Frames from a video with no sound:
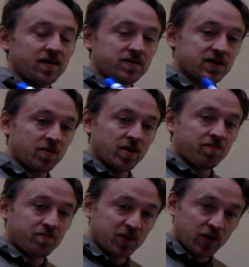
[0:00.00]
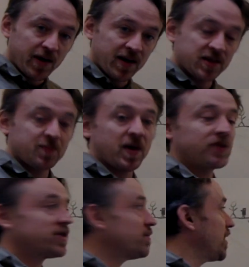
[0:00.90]
some of the blue end of the
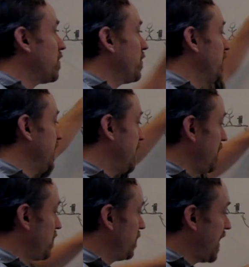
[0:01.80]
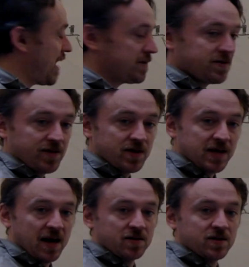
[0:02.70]
spectrum, they don't really get through the atmosphere
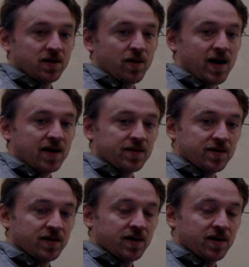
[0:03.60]
down to the ground.